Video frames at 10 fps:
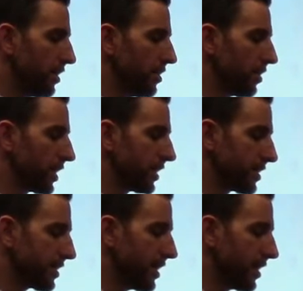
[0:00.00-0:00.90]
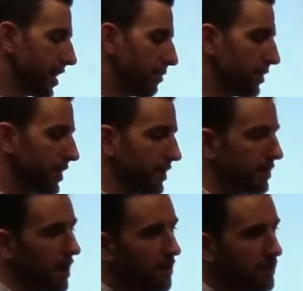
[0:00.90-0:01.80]
you're going to see
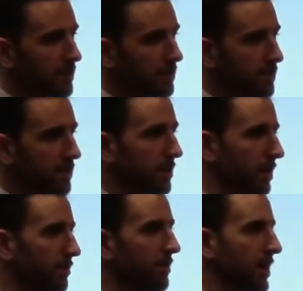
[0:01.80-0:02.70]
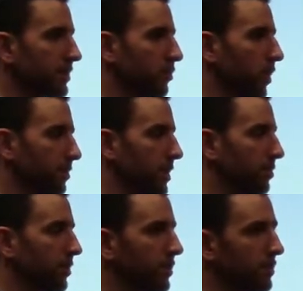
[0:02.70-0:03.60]
companies, obviously this is going to affect what
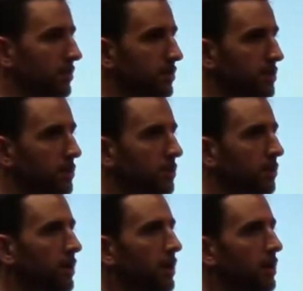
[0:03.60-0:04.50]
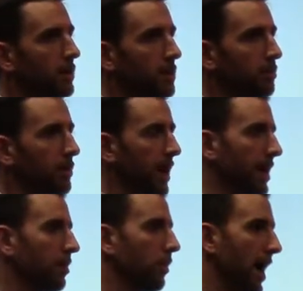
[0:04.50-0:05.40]
people do to
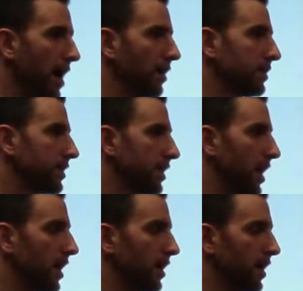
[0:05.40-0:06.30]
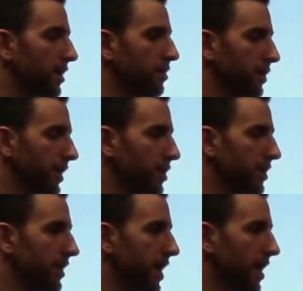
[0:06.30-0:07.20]
plan around
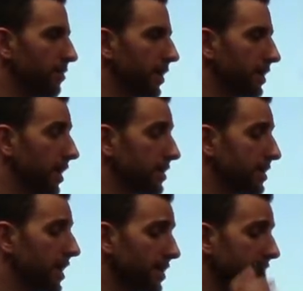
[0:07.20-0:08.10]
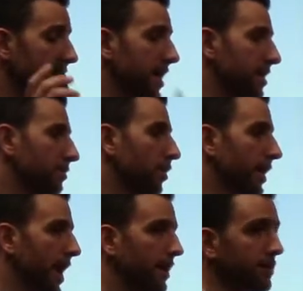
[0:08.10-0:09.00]
accumulation of net operating losses. The other thing that I didn't
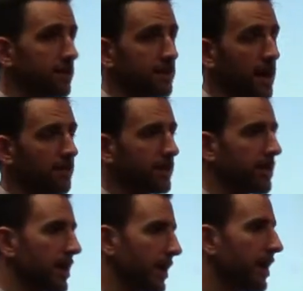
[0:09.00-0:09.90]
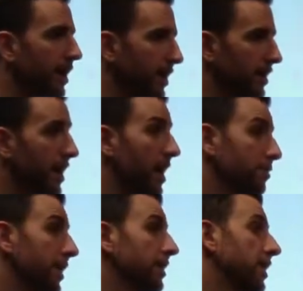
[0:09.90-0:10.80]
point out, this is kind of exciting, net
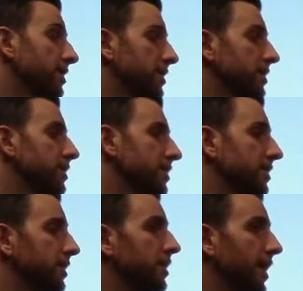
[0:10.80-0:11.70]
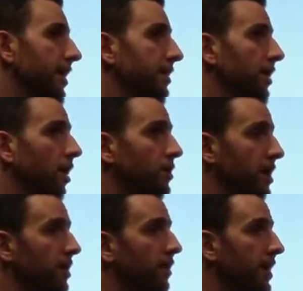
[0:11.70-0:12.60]
operating losses that are
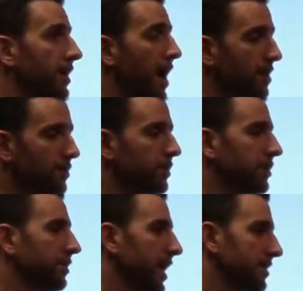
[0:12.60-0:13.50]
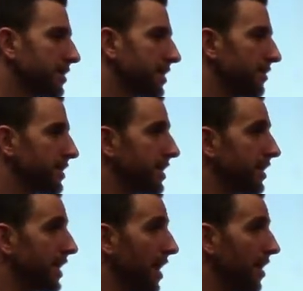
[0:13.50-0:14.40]
generated after
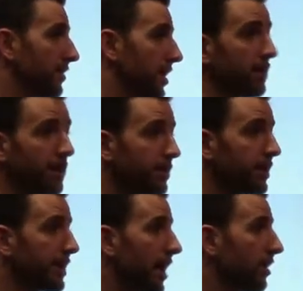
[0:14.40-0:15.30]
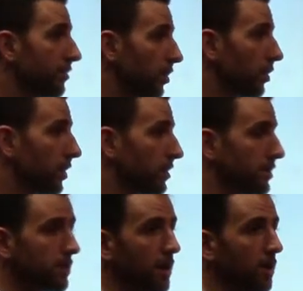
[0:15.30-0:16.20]
2017 now have an unlimited carry forward.
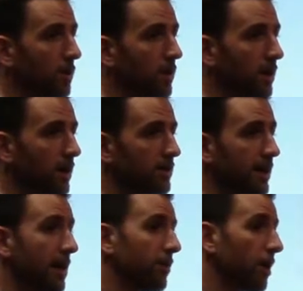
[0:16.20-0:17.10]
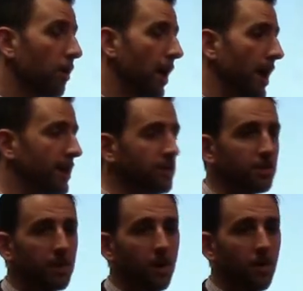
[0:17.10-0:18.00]
So they never go away. It
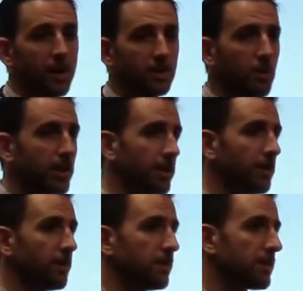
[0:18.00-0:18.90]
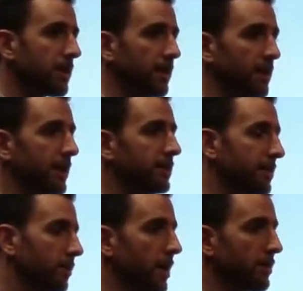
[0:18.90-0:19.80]
used to go away in 20 years, and they
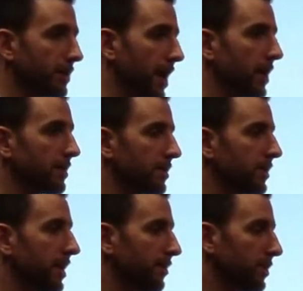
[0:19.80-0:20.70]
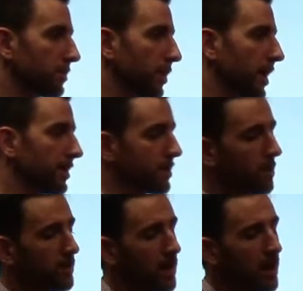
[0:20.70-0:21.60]
did away with that, so it never goes away.
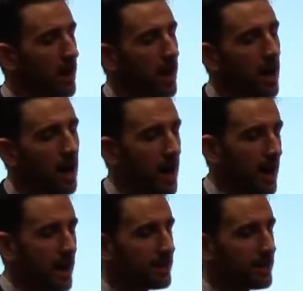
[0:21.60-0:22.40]
So I